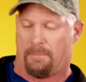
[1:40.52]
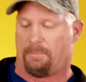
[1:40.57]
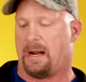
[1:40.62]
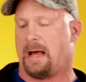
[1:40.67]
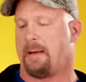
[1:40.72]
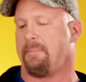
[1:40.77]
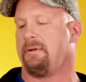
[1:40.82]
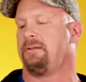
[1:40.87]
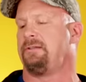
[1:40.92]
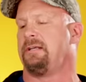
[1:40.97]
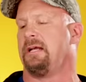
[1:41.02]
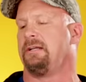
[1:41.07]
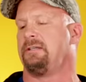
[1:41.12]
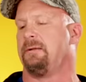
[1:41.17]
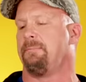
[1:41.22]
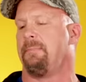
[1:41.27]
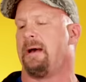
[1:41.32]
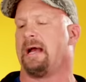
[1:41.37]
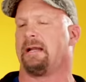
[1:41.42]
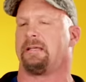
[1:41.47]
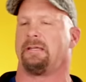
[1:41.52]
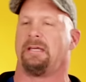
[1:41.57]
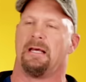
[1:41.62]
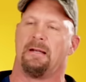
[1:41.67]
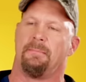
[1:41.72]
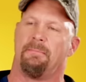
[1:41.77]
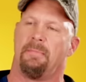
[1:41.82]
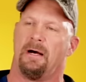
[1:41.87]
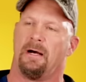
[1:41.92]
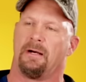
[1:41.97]
probably set you back
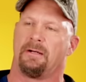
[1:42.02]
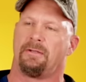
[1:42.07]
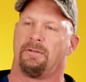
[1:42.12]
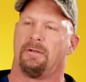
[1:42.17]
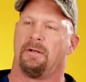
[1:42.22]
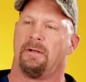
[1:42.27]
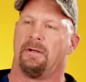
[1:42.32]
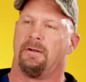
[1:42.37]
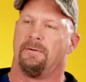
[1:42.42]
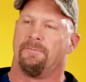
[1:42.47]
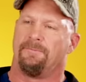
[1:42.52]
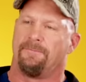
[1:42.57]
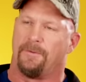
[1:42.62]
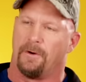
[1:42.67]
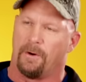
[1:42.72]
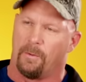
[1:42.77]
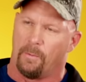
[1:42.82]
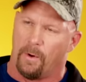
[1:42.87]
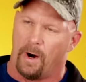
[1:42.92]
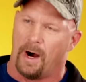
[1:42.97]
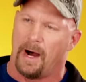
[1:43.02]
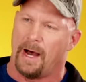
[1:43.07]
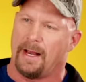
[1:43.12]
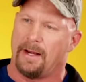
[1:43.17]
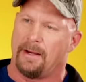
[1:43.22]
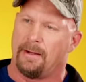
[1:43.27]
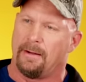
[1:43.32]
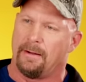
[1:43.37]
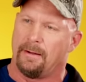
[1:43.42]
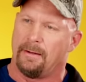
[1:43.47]
10 bucks. For
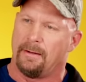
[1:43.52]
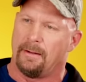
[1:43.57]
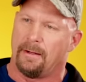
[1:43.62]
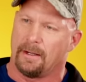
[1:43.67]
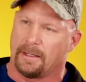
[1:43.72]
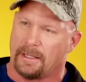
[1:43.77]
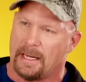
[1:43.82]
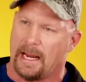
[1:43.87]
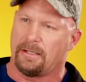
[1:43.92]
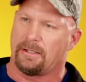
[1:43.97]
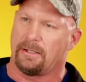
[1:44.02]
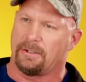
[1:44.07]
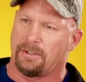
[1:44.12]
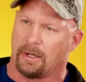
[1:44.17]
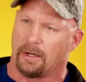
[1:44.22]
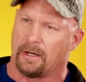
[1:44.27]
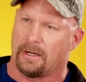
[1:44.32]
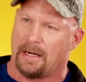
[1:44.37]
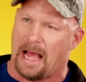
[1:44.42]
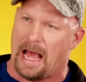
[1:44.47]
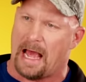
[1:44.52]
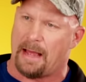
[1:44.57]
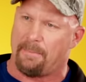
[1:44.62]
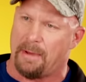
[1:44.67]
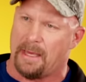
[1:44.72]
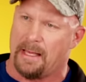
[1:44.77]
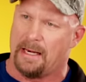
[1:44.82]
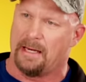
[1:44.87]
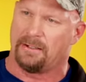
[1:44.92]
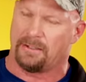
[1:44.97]
what? A case of sugar
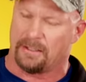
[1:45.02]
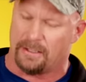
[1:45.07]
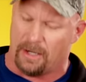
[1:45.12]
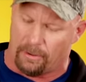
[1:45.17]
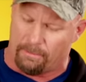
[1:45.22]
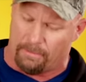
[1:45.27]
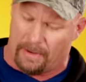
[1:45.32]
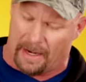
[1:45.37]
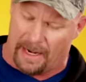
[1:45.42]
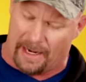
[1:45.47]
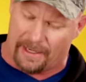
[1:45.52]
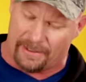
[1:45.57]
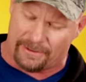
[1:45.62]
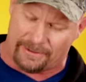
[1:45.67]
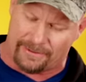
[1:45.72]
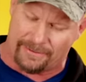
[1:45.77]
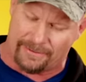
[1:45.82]
diabetes and no buzz?